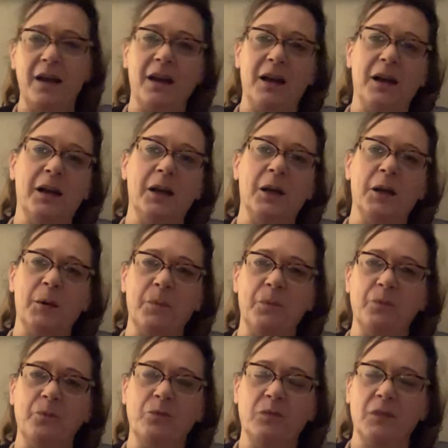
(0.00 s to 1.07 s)

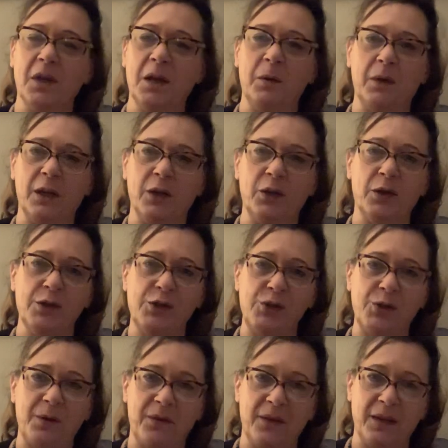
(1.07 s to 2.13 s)
I would encourage
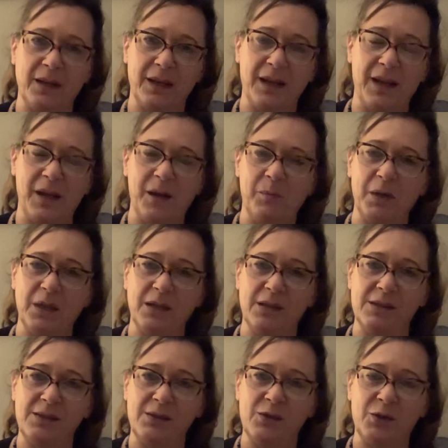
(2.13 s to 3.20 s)
you to think again,
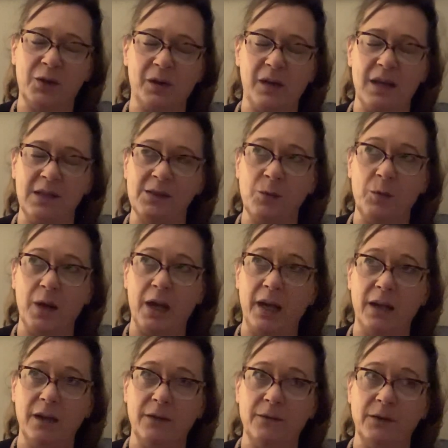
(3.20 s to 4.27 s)
because Turtle has a
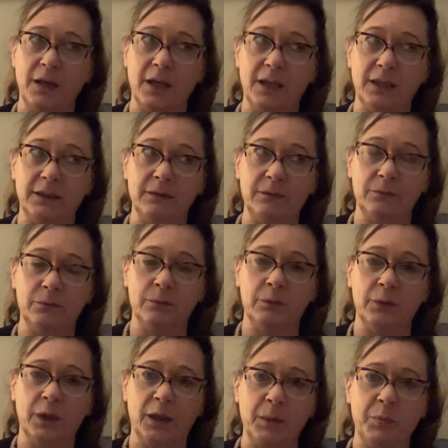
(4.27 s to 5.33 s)
way of
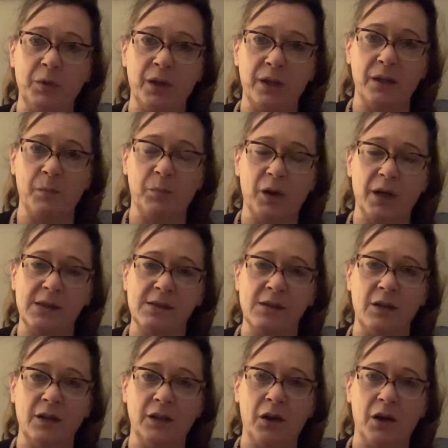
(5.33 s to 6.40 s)
really putting the brakes
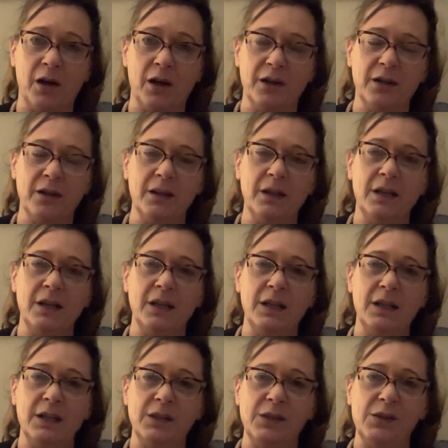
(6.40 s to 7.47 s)
on hard.
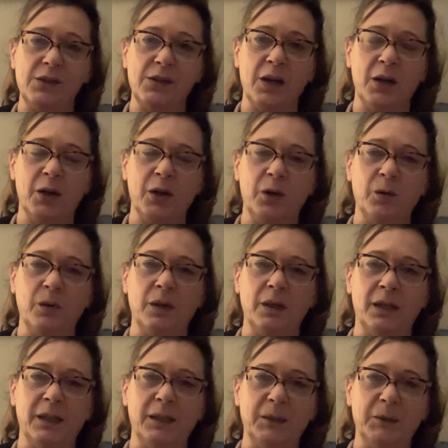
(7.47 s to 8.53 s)
So
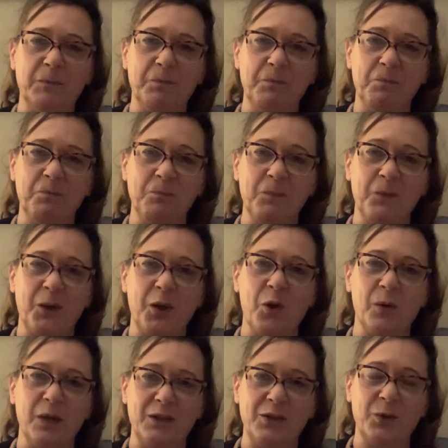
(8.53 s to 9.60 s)

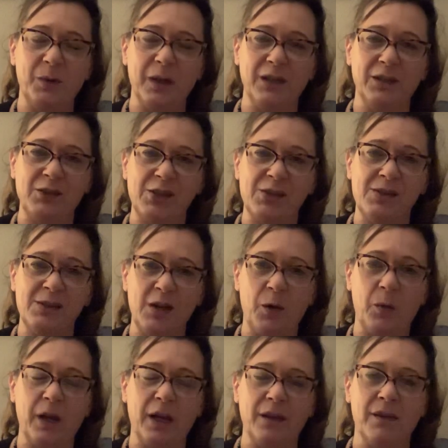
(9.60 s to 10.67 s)
go into it just
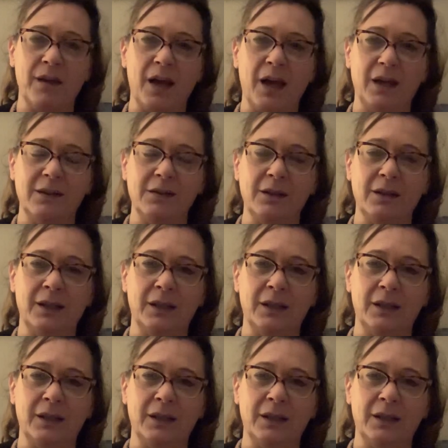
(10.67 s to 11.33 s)
knowing that